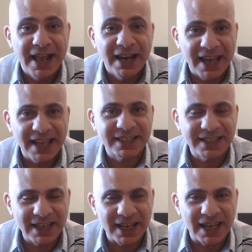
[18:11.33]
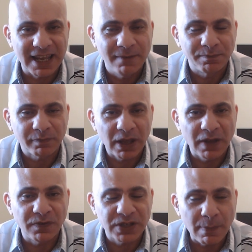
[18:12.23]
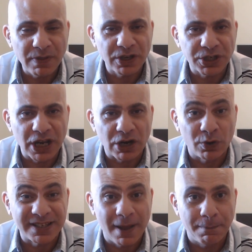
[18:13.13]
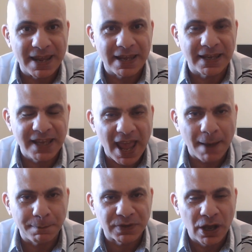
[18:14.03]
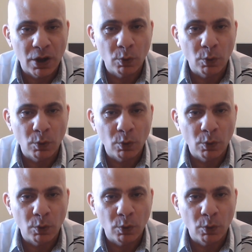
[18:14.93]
Let's see if some of the secrets that are being kept